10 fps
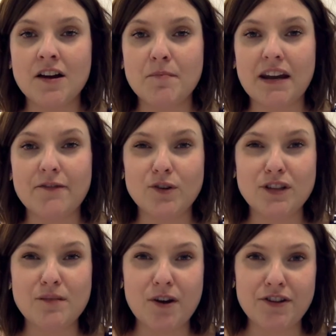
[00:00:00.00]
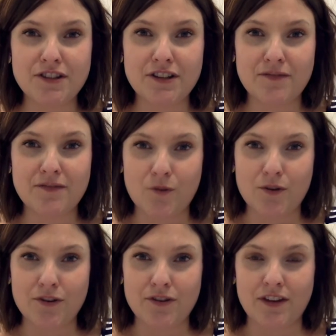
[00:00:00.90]
But I've also posted for
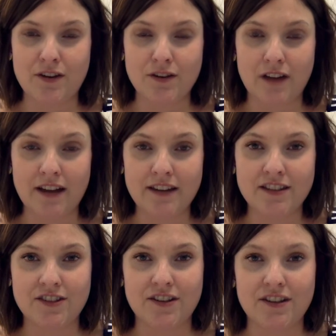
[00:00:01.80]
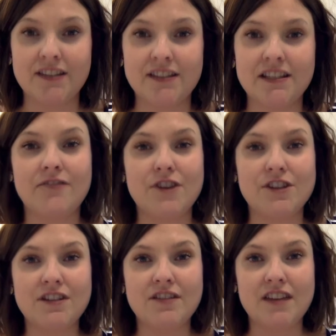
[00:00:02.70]
the online students a
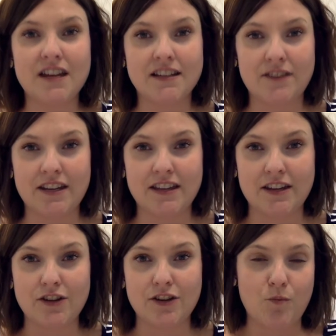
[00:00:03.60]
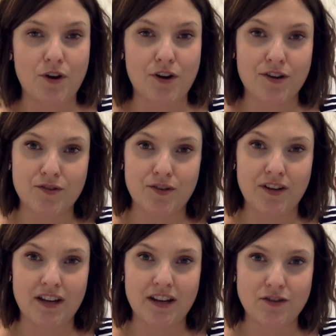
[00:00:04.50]
version of the activity that you can work through
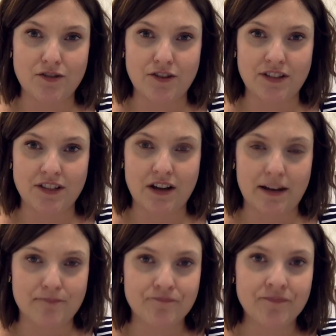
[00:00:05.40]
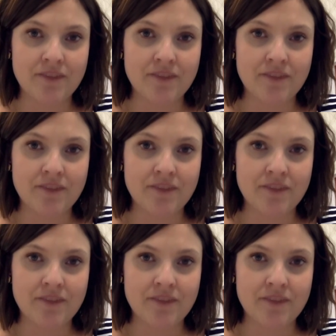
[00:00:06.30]
in your own time.